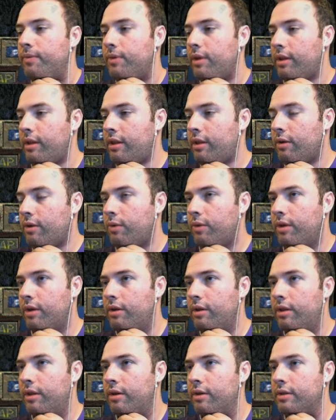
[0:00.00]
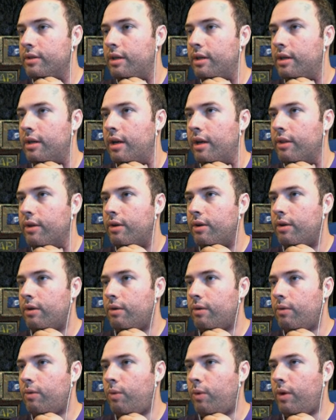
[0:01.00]
I think there, there, there is another
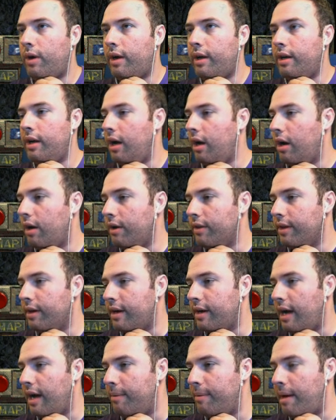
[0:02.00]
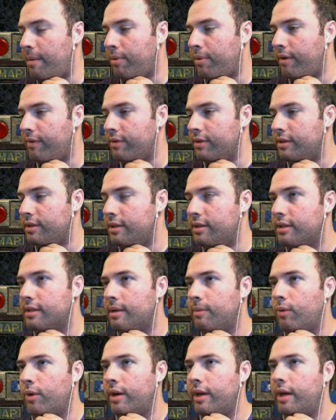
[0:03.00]
one. Oh, are there combat preferences
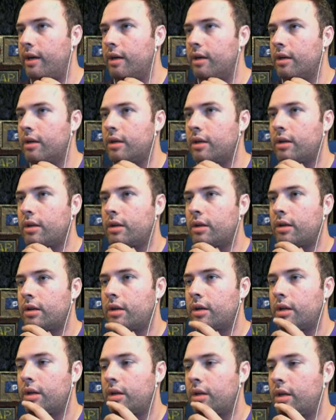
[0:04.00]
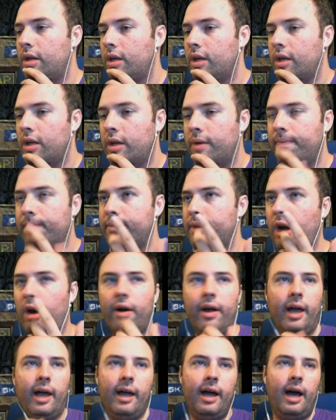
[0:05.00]
somewhere here? All
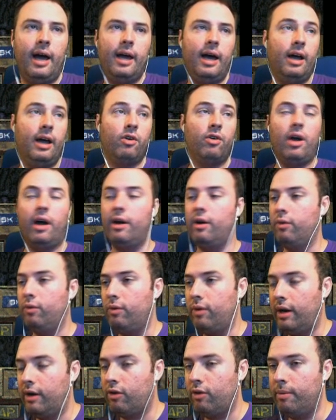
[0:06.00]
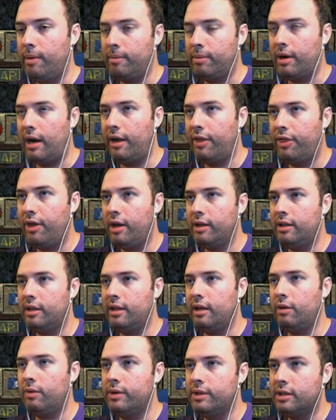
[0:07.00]
right, I, I, I don't, I don't, I don't remember. I thought that
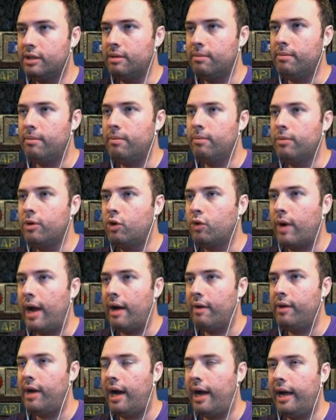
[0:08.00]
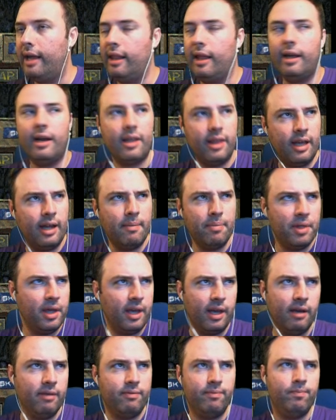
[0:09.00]
there was some ground highlight. I think I'm
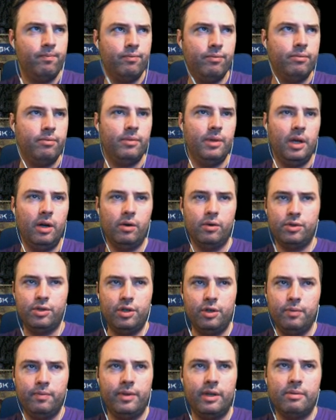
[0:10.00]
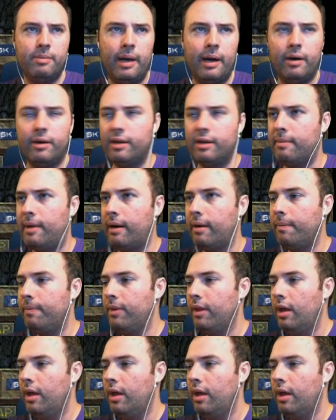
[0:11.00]
thinking of Heroes two. Doesn't matter. Doesn't matter.